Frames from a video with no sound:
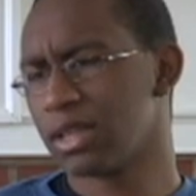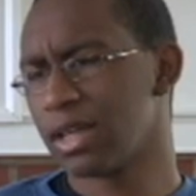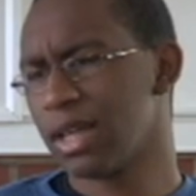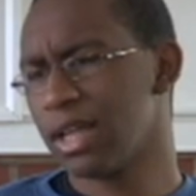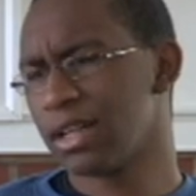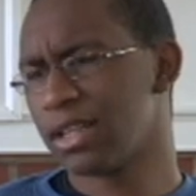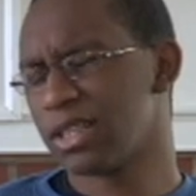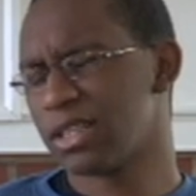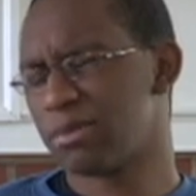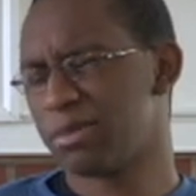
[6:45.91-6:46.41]

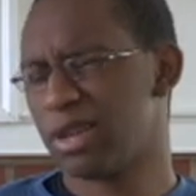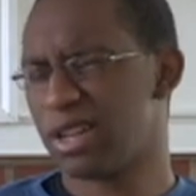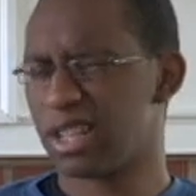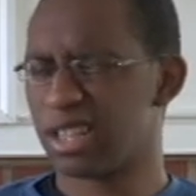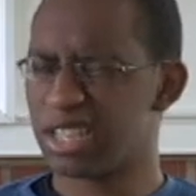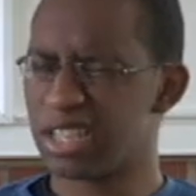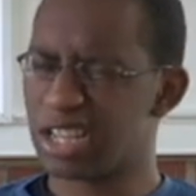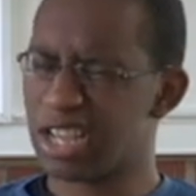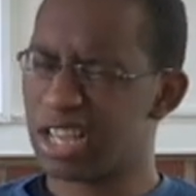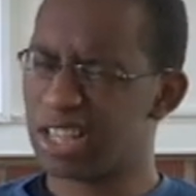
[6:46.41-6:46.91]
Anticipate on
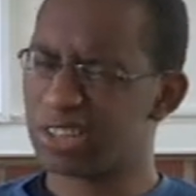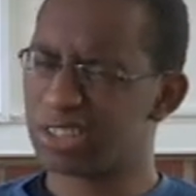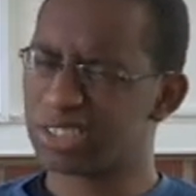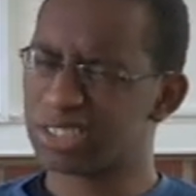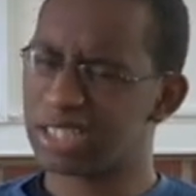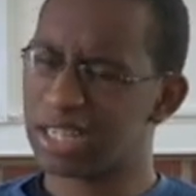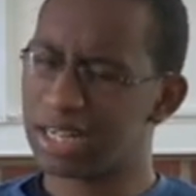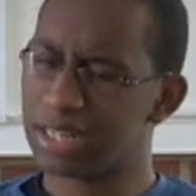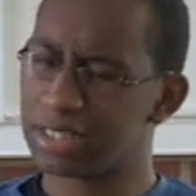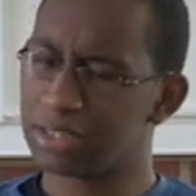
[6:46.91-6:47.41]
the other
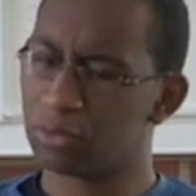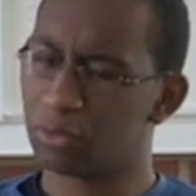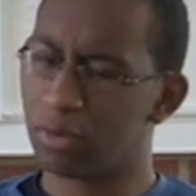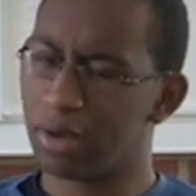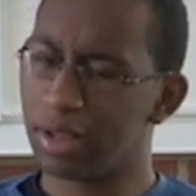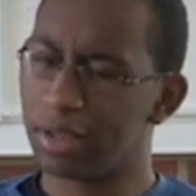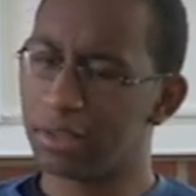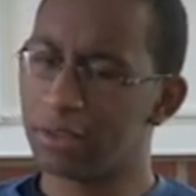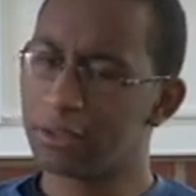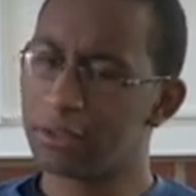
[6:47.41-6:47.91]
side as
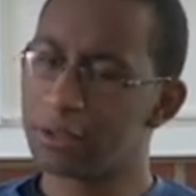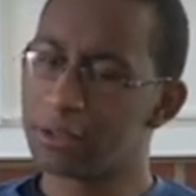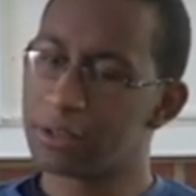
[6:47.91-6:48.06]
well.